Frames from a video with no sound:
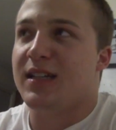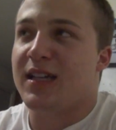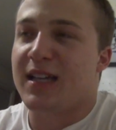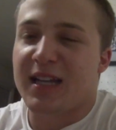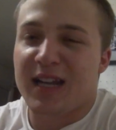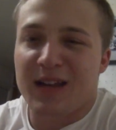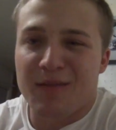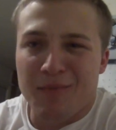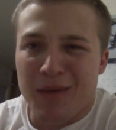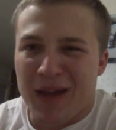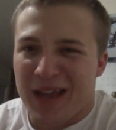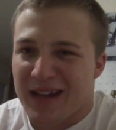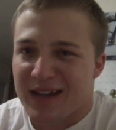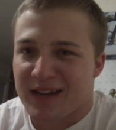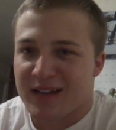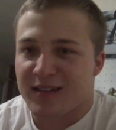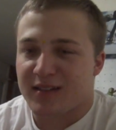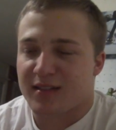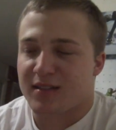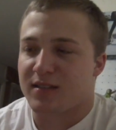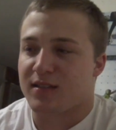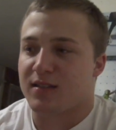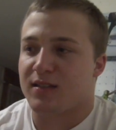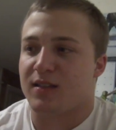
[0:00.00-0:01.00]
eat at
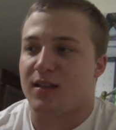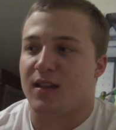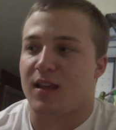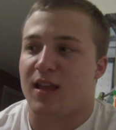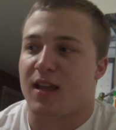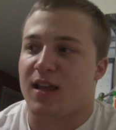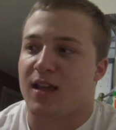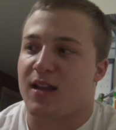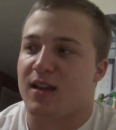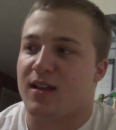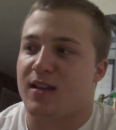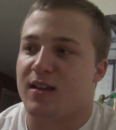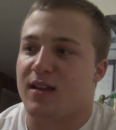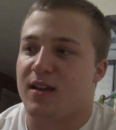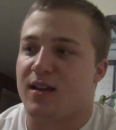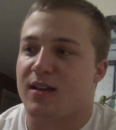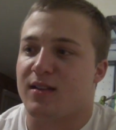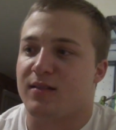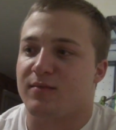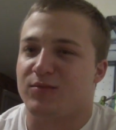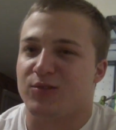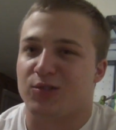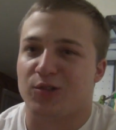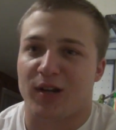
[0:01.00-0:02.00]
maintenance and
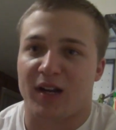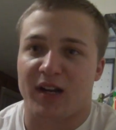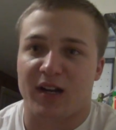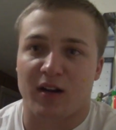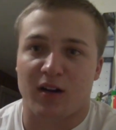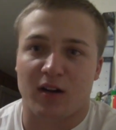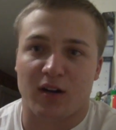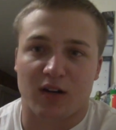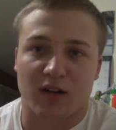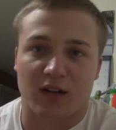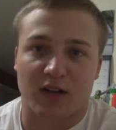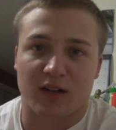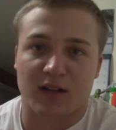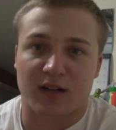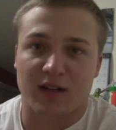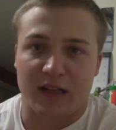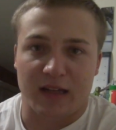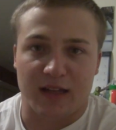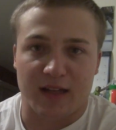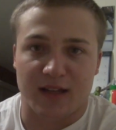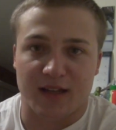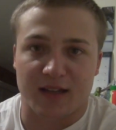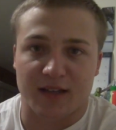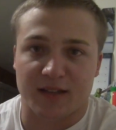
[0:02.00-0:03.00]
train hard
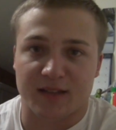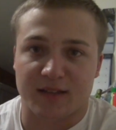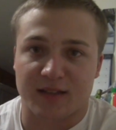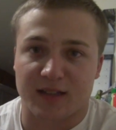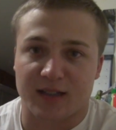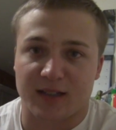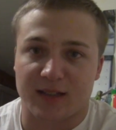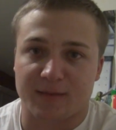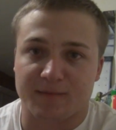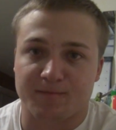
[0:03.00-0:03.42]
and